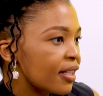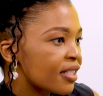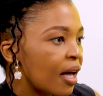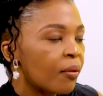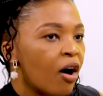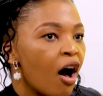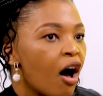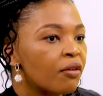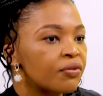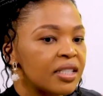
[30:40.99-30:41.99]
some
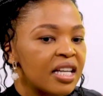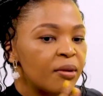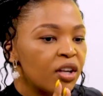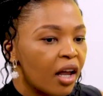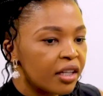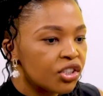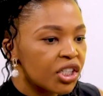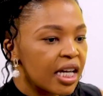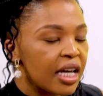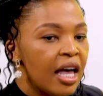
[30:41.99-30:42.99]
of the
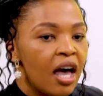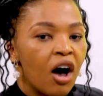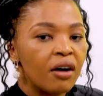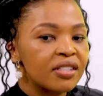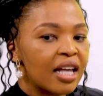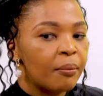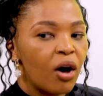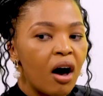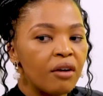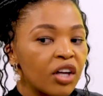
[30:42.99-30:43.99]
terminology of some
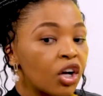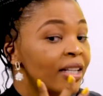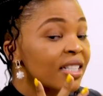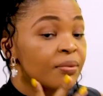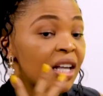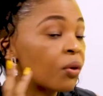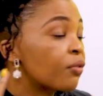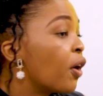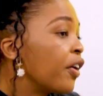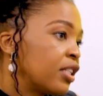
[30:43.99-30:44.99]
of the concepts that were
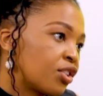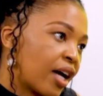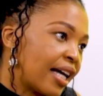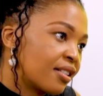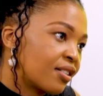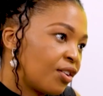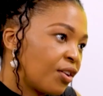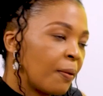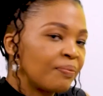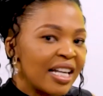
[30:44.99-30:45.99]
foreign to us,
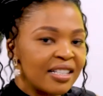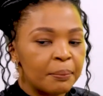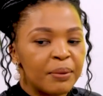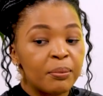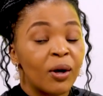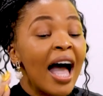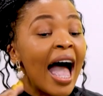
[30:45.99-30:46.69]
as young people.